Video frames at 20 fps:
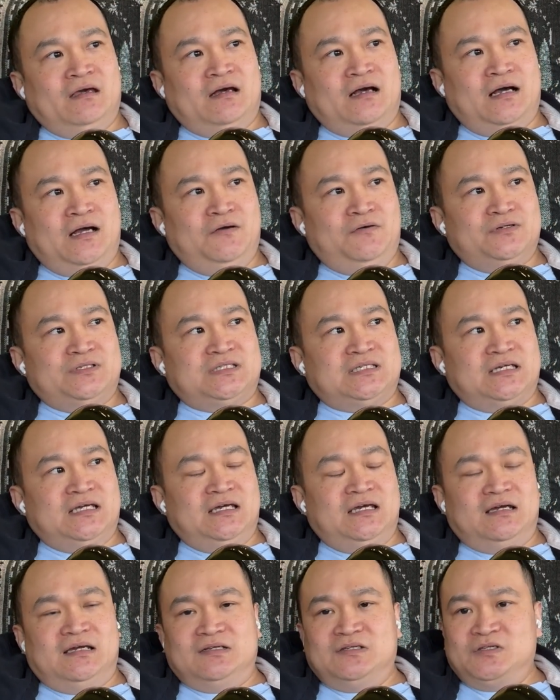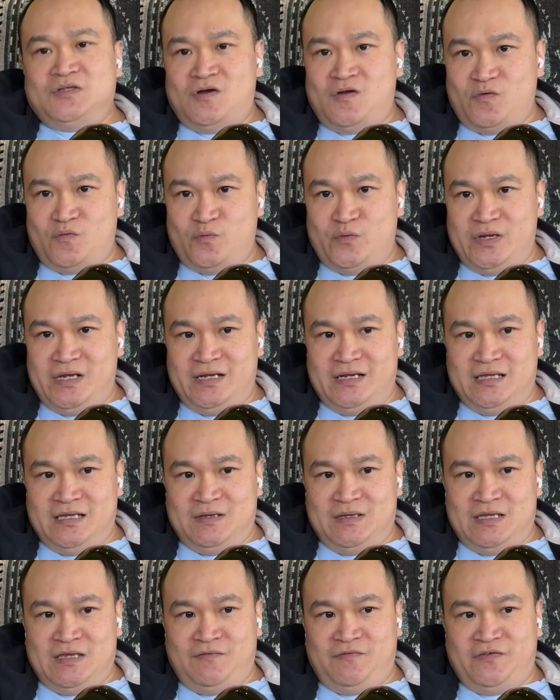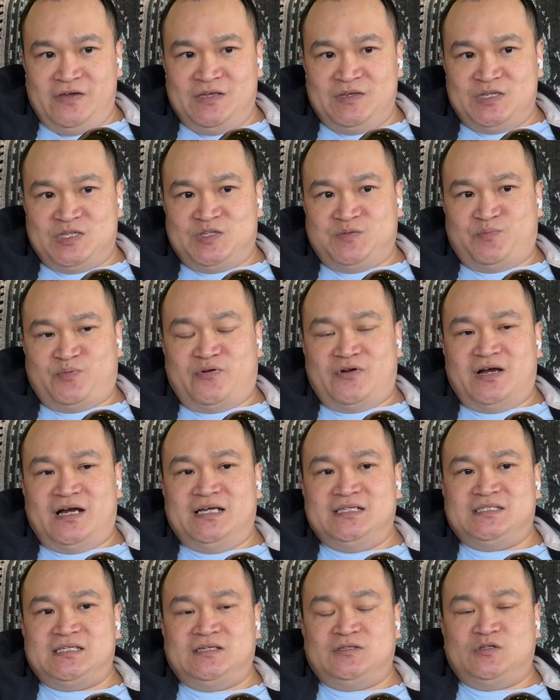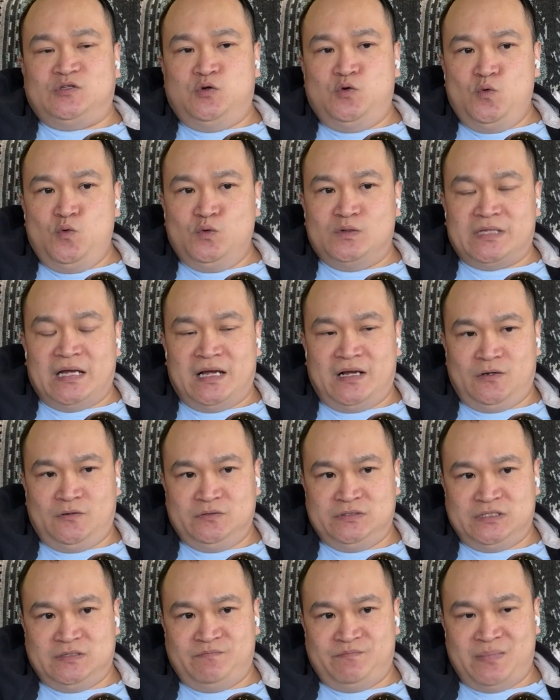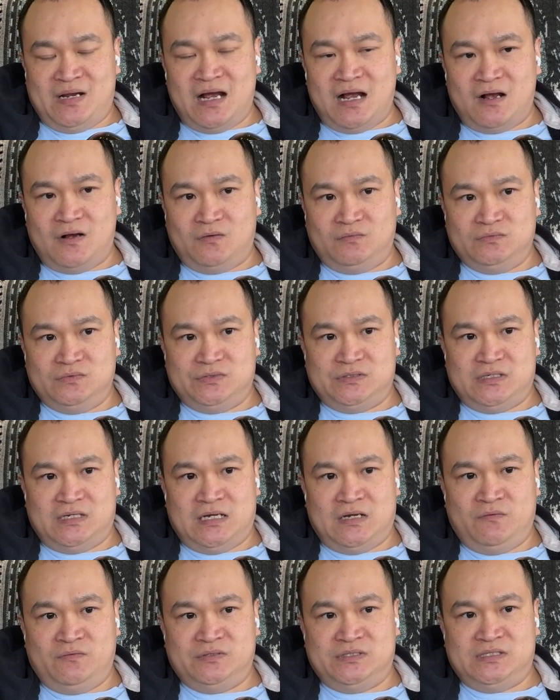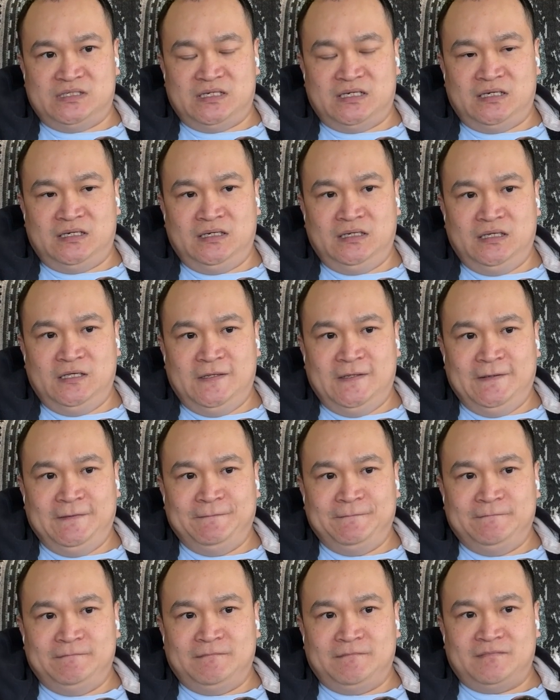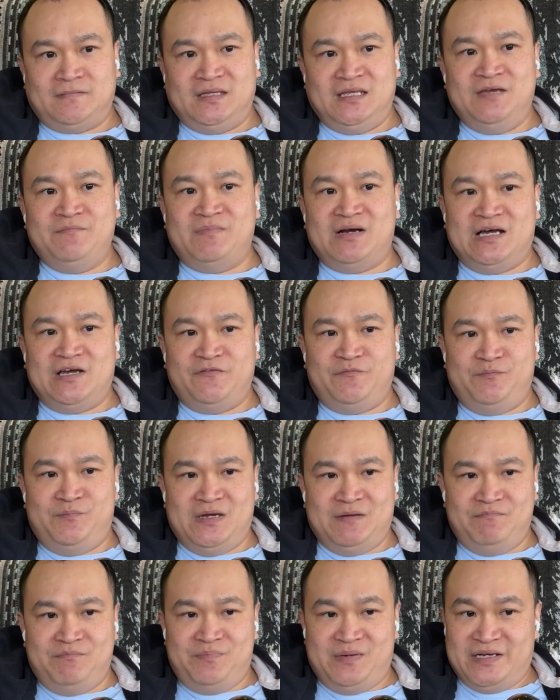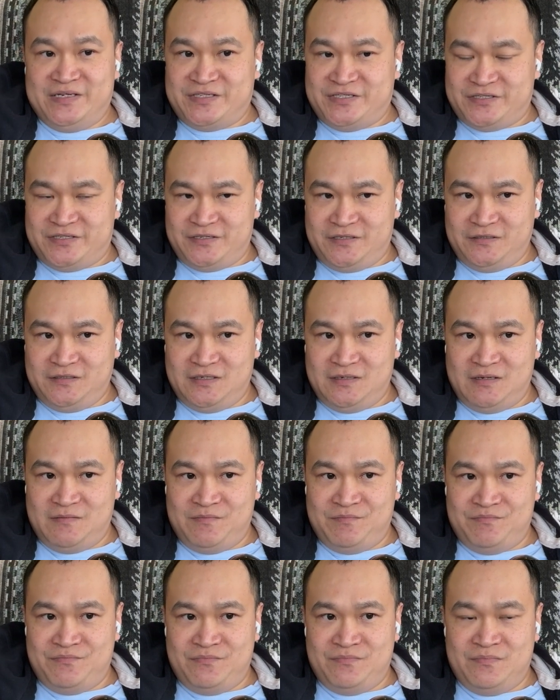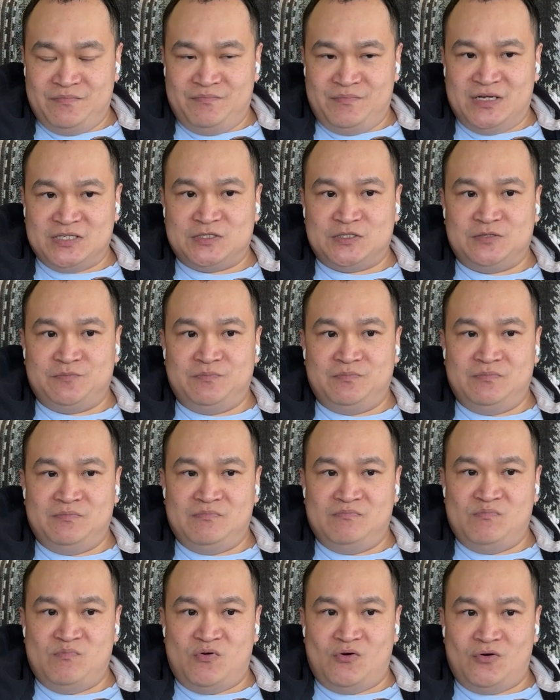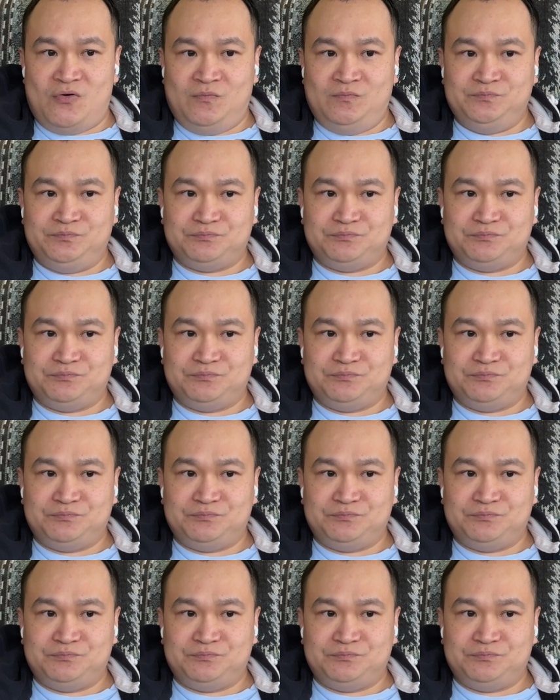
I would say not really. If it's priced at £2,000, I would say it might have been better, much more